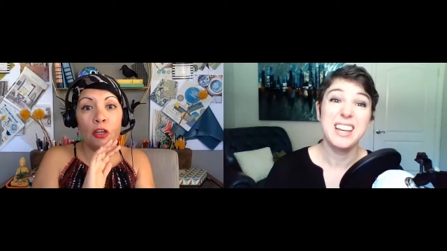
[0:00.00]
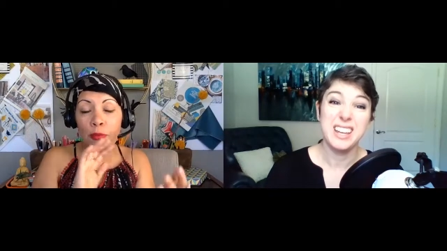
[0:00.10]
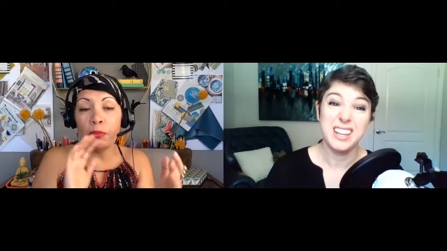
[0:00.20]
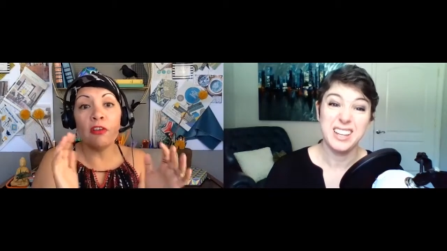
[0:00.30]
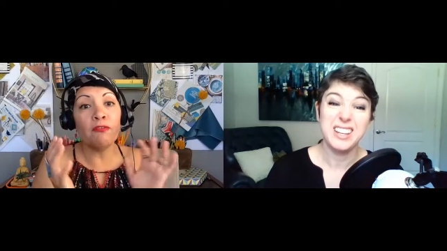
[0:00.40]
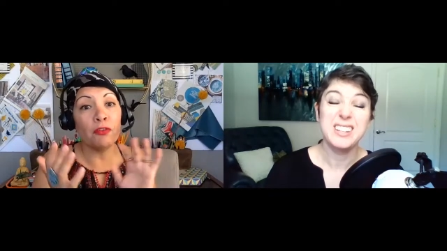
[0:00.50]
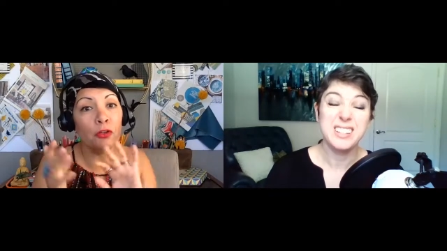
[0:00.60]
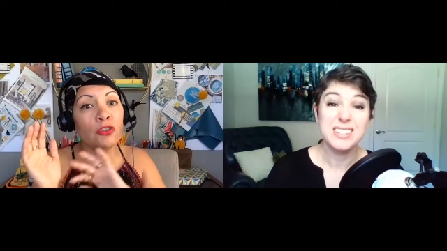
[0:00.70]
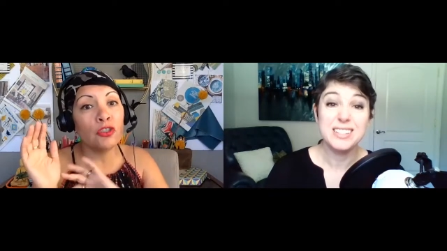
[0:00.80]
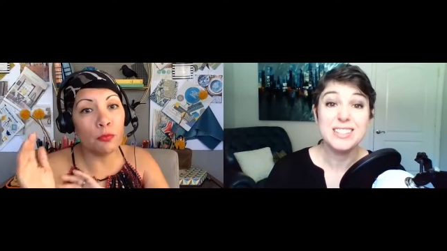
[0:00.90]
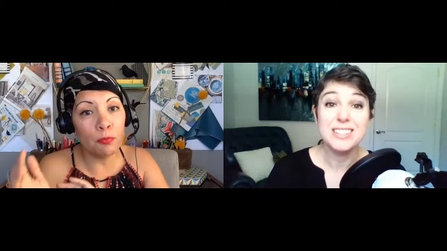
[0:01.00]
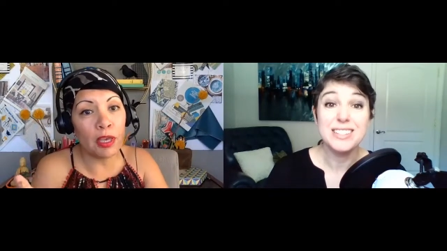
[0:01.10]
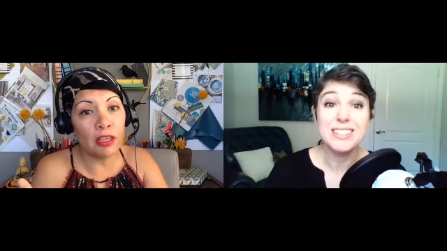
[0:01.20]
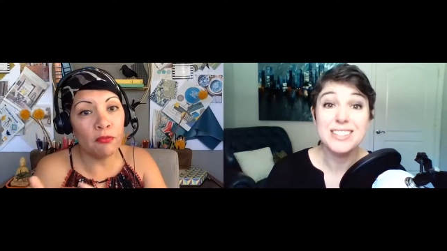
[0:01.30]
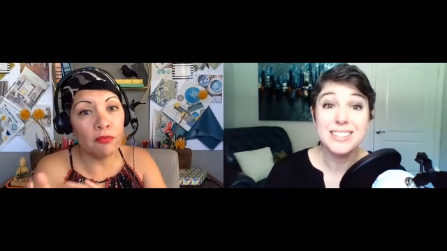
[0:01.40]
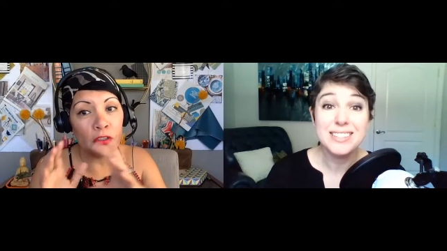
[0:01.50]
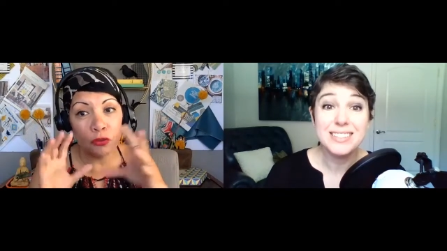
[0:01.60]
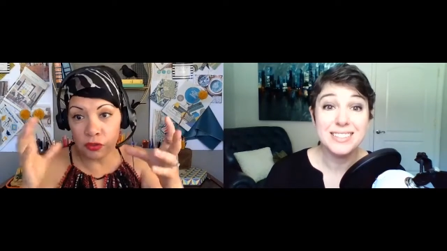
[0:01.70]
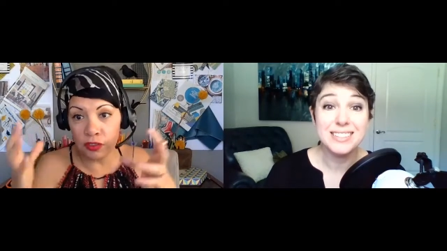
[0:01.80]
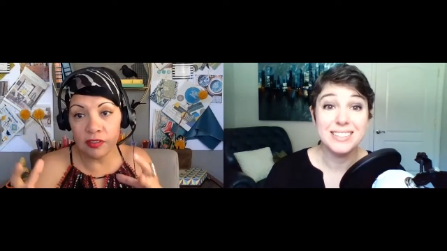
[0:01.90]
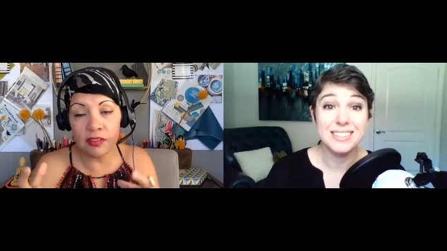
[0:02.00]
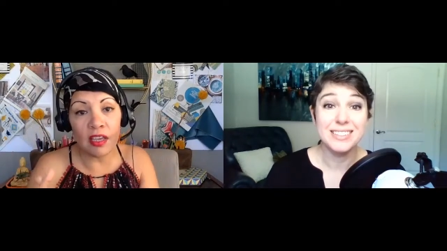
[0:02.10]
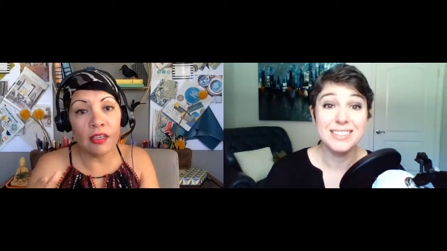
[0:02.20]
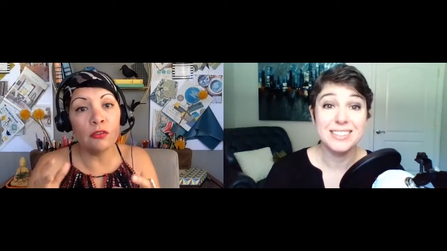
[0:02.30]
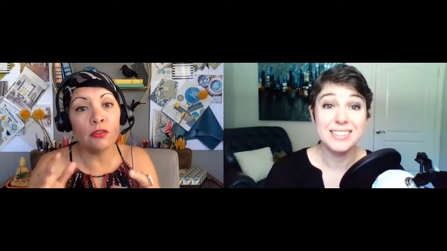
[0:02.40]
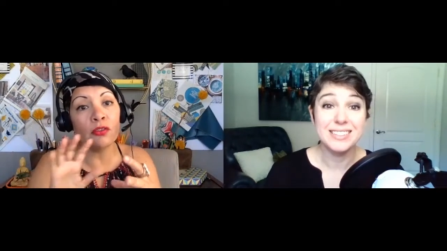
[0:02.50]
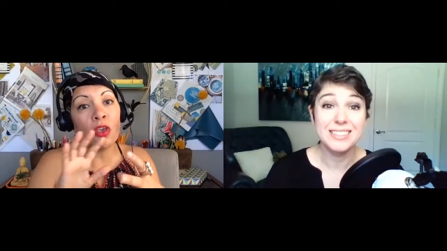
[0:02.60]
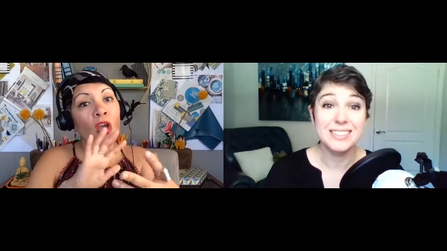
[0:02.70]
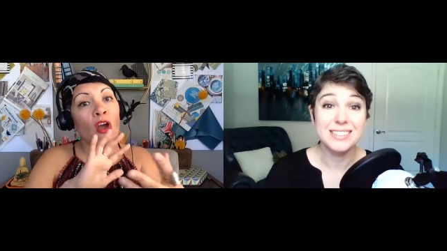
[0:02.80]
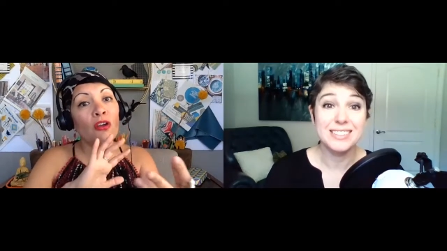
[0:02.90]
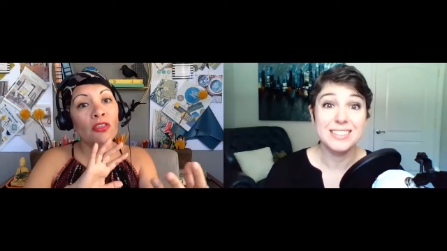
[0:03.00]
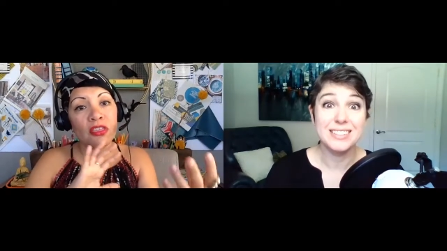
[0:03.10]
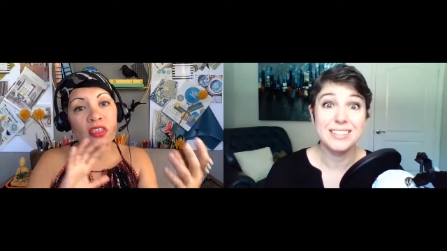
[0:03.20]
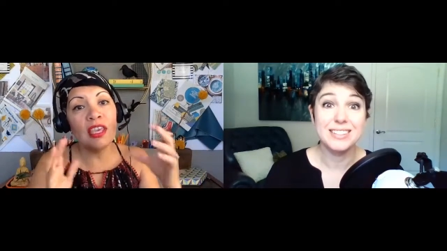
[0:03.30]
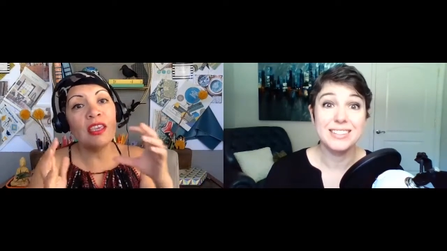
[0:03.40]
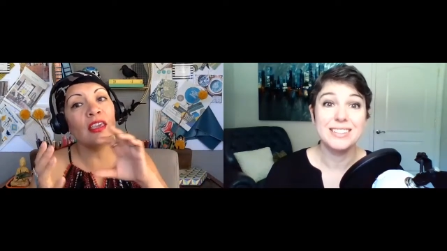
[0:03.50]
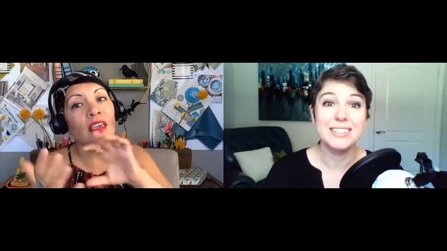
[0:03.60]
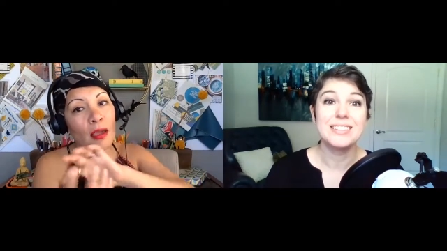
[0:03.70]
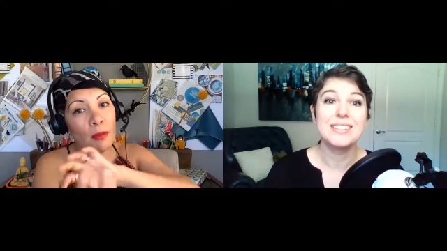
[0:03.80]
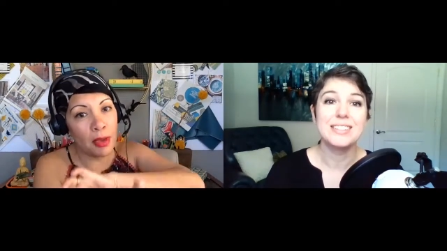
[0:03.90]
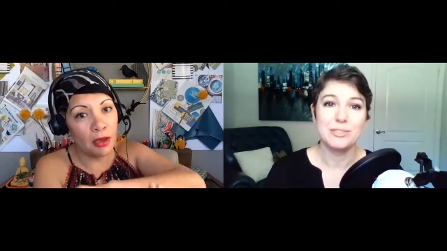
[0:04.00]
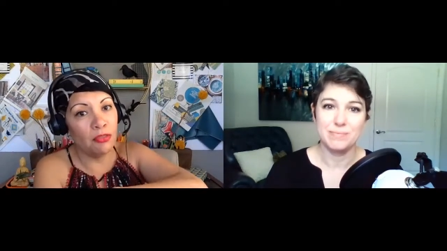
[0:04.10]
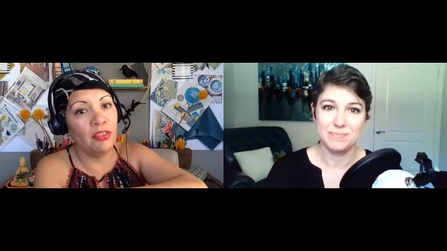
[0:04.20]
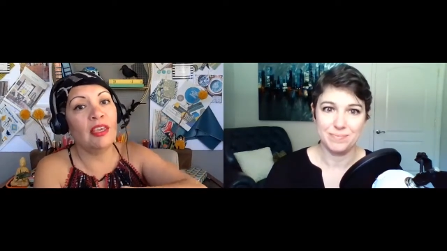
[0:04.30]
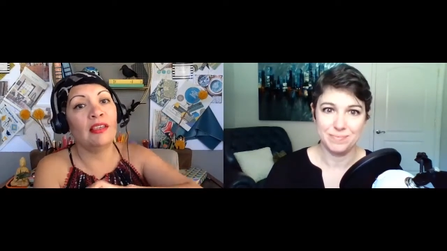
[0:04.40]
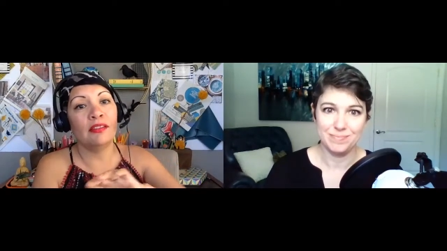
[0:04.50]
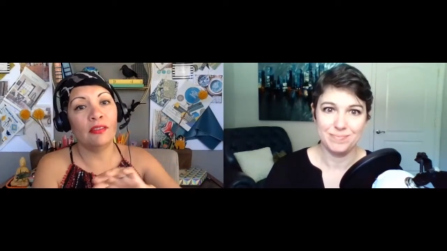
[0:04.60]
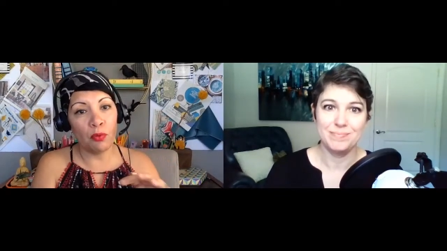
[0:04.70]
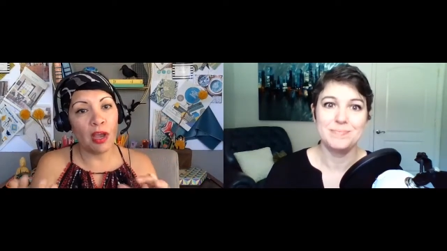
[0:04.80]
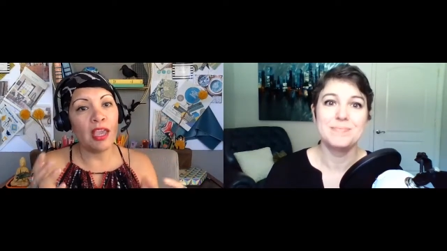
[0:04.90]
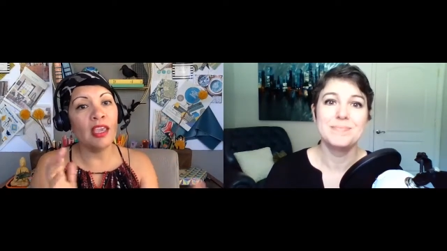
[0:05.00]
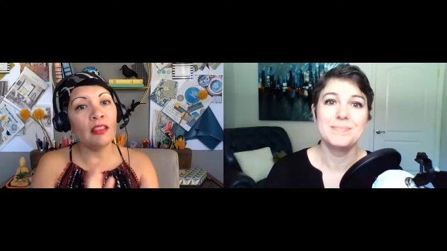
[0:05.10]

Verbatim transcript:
Speaker 1: the furniture manufacturers and designers are thinking about this, mm-hmm. right?